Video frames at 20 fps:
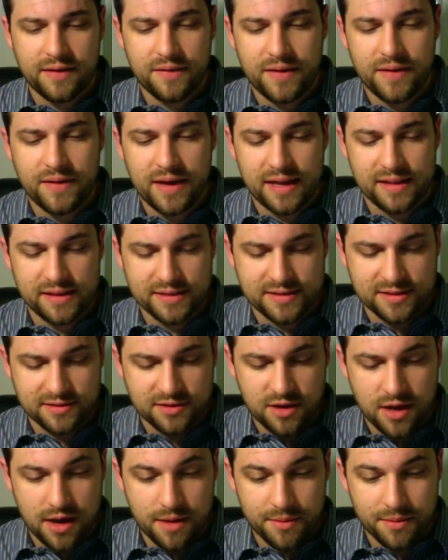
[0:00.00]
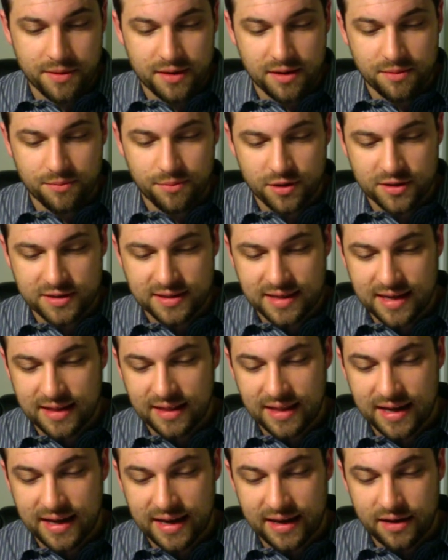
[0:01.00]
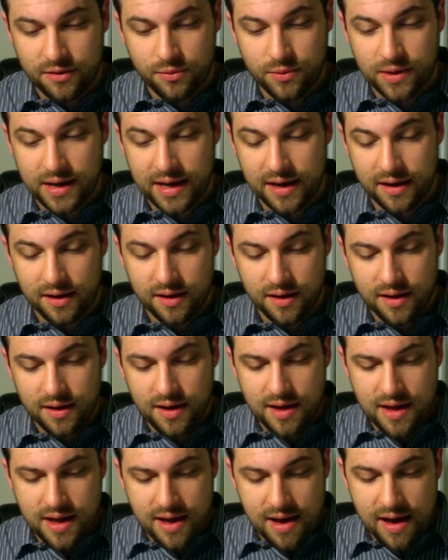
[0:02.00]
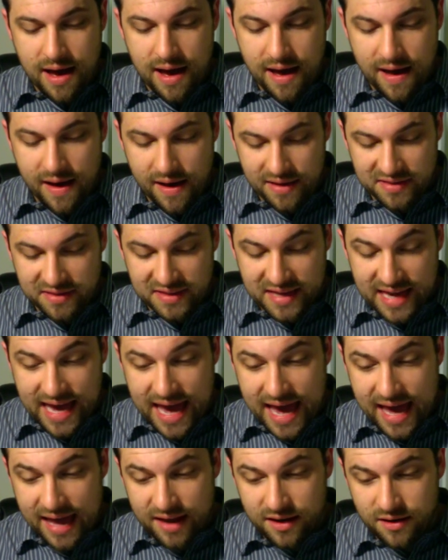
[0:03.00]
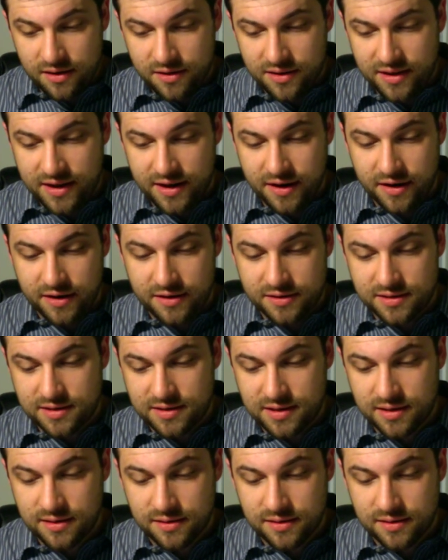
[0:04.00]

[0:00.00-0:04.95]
and this is common in books, I like when at the end there's